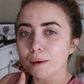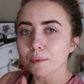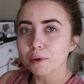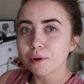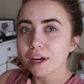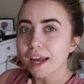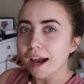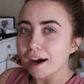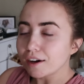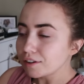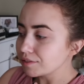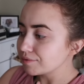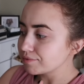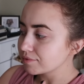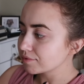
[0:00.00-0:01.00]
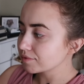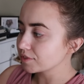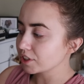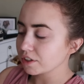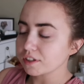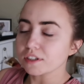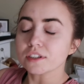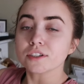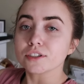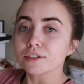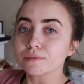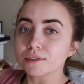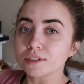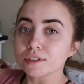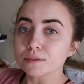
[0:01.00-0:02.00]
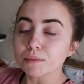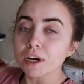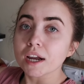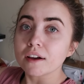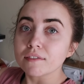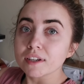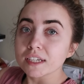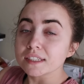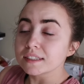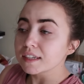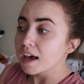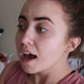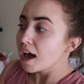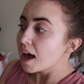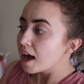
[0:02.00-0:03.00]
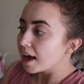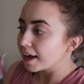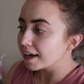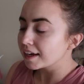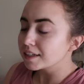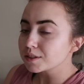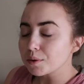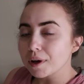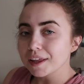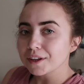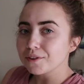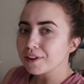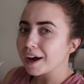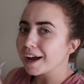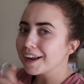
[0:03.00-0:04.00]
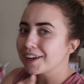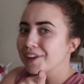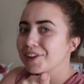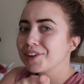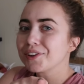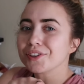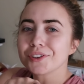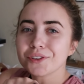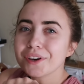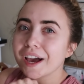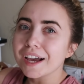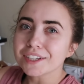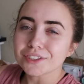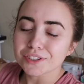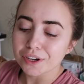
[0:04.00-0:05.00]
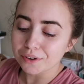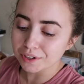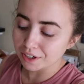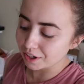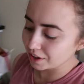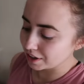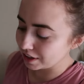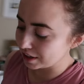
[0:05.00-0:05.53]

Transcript: I'm gonna work out, just in the room doing some workout vids. And while I do that, you guys are going on